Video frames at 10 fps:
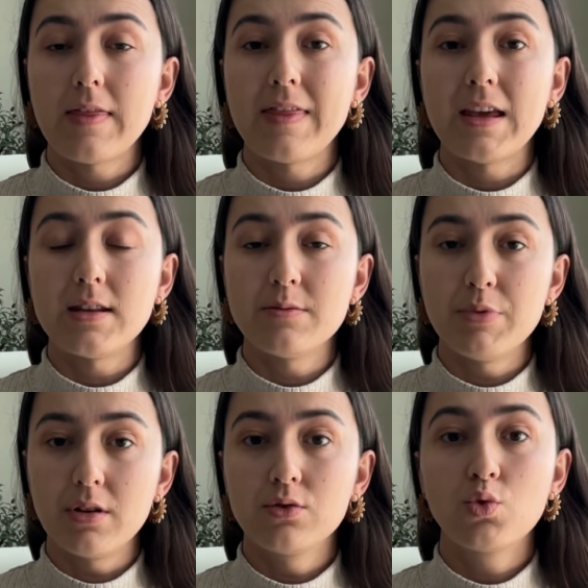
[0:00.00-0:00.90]
that is
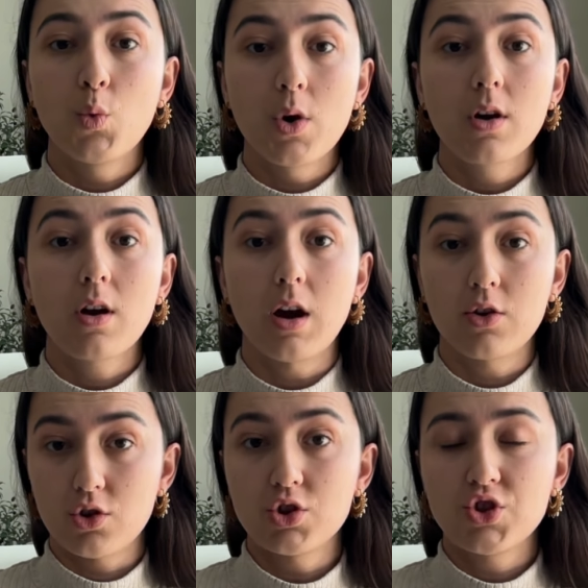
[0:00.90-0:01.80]
built to work
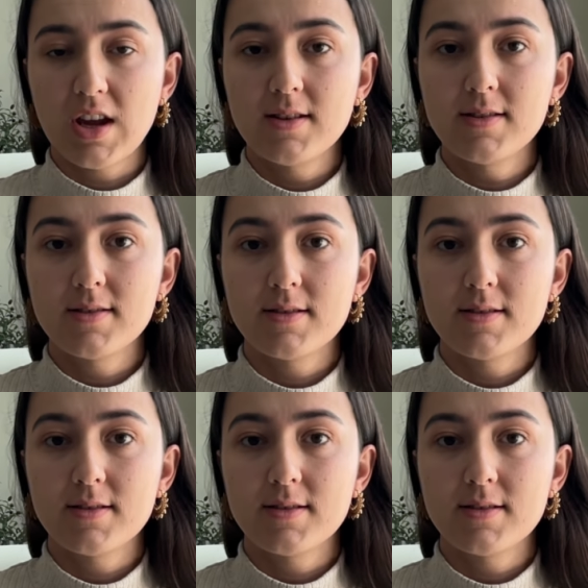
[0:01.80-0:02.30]
across chains,